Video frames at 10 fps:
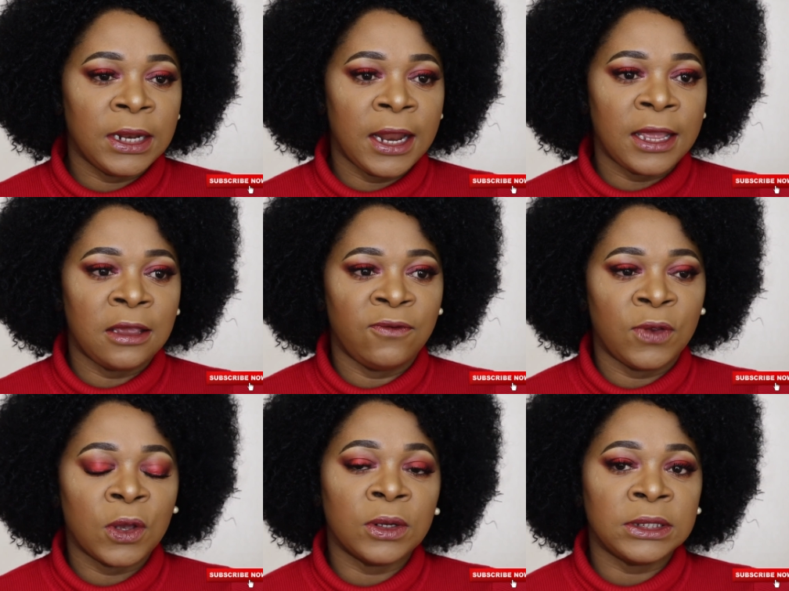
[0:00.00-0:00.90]
like if
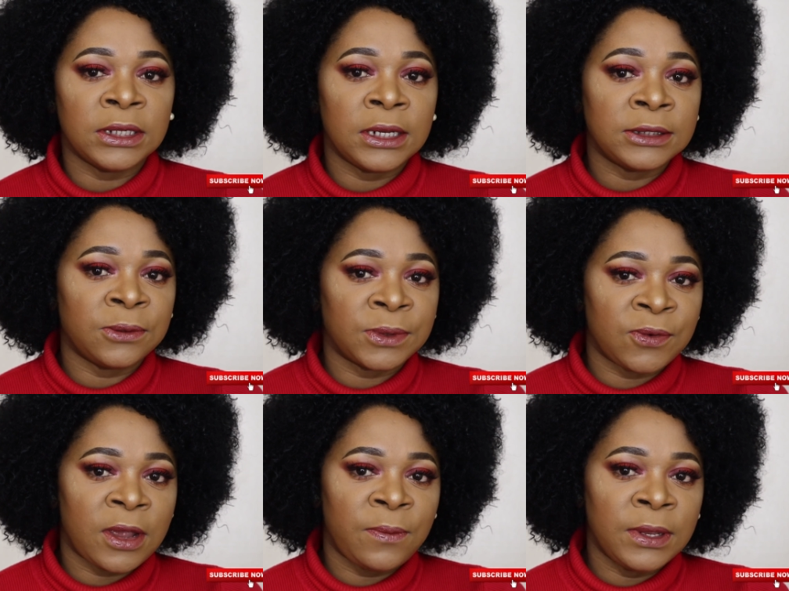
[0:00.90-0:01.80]
you consider
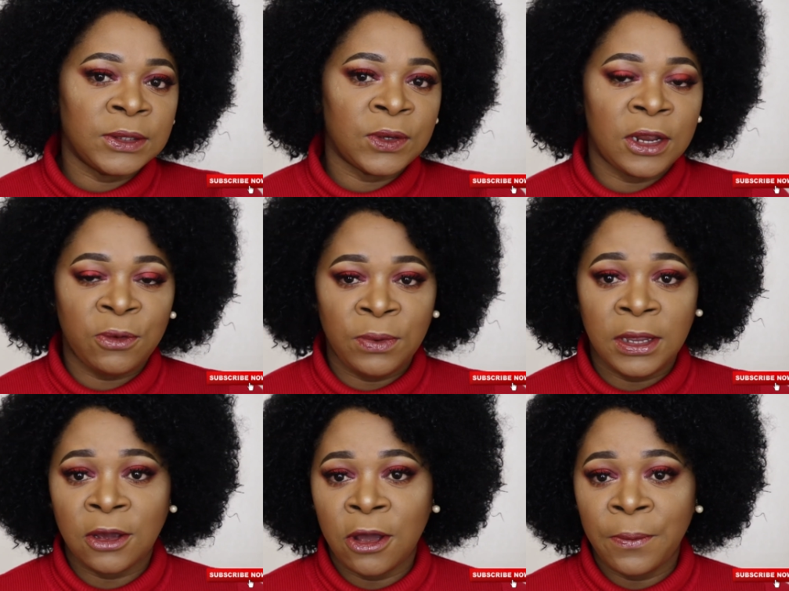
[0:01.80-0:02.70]
subscribing so that you
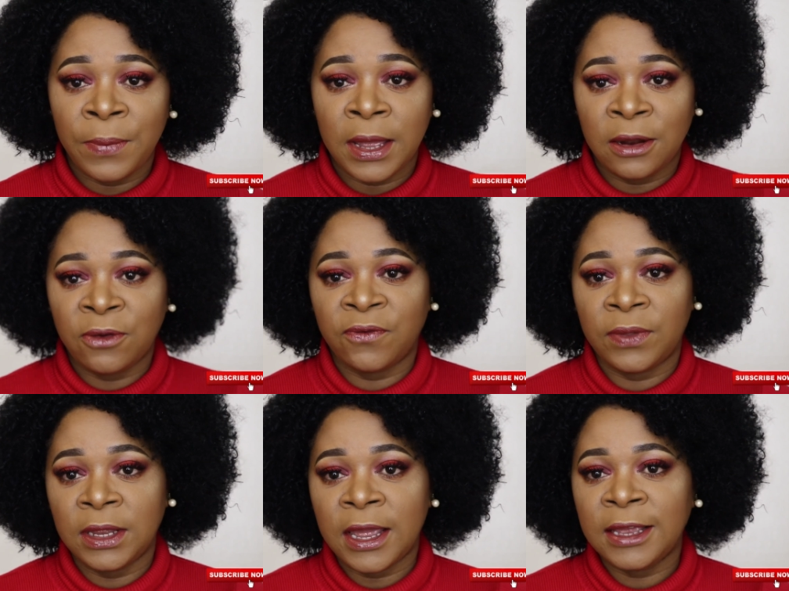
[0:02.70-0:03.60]
become part of
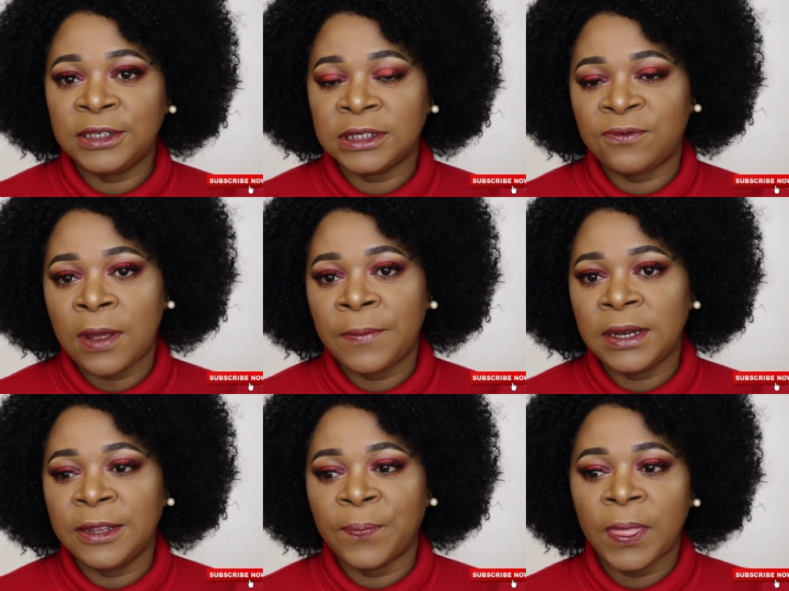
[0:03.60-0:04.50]
the iJess
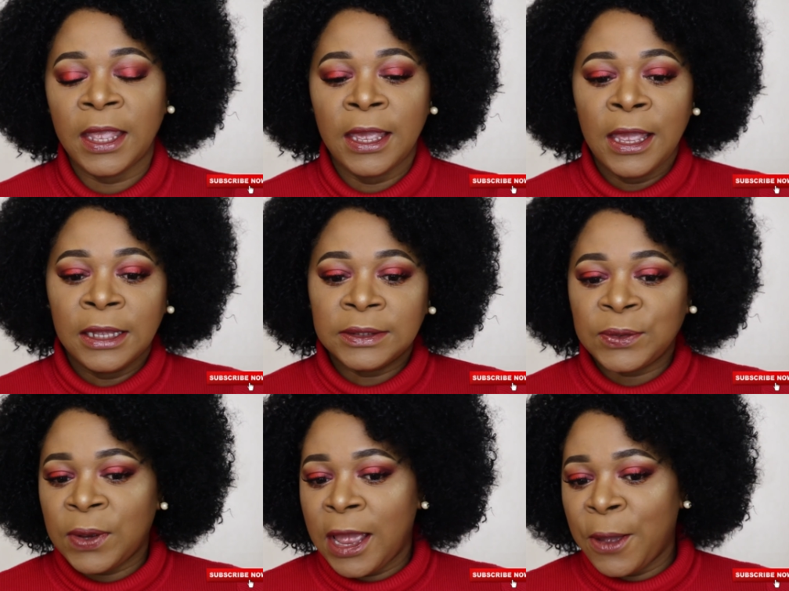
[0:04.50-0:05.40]
family.
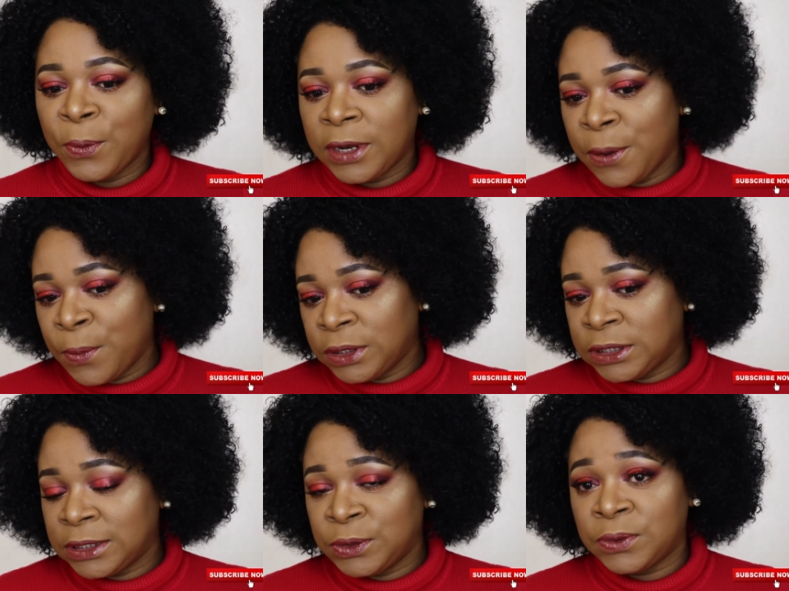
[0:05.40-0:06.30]
So without
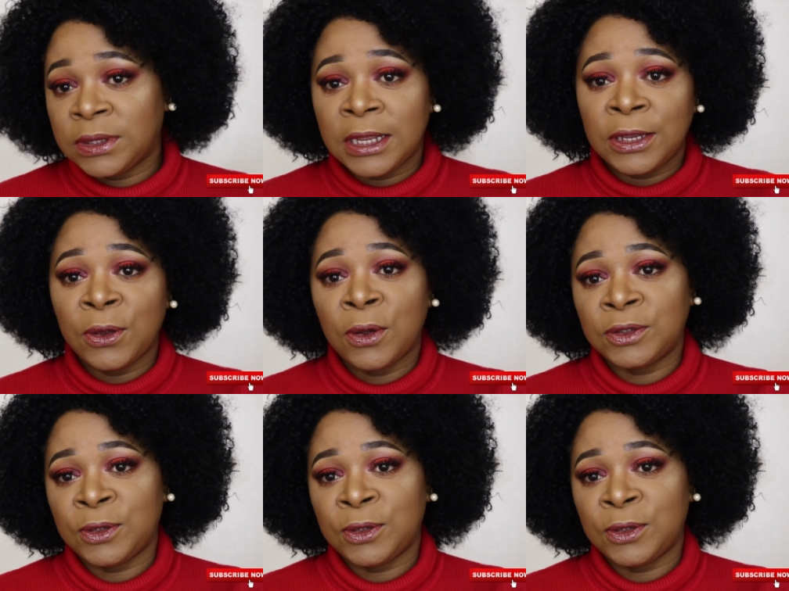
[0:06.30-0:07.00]
much ado, thank you all